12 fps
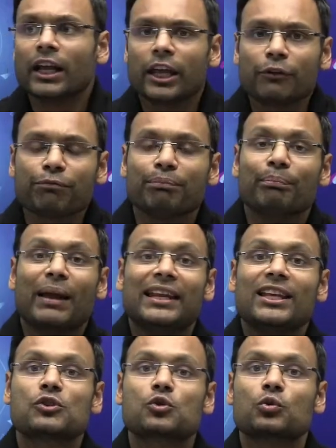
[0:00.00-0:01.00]
If
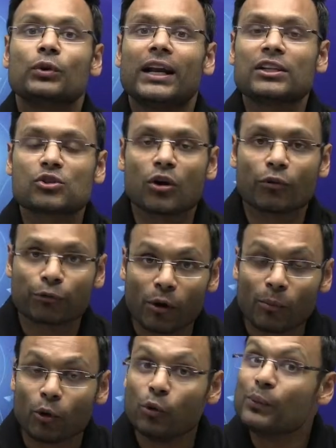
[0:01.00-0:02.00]
many students
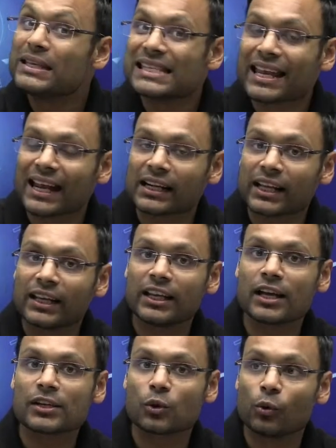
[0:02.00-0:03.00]
from OBC
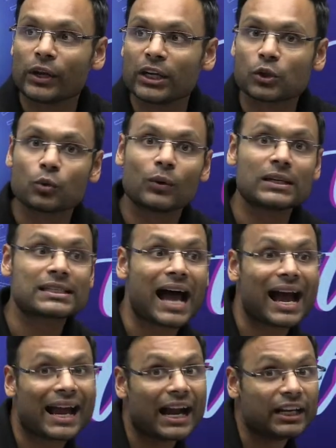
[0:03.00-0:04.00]
category are going towards
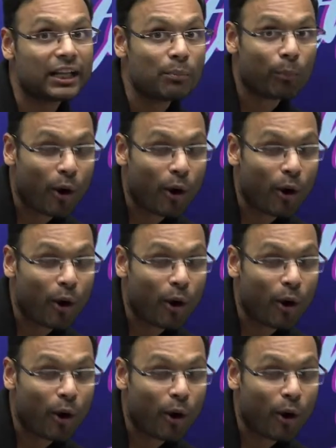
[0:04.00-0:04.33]
IIT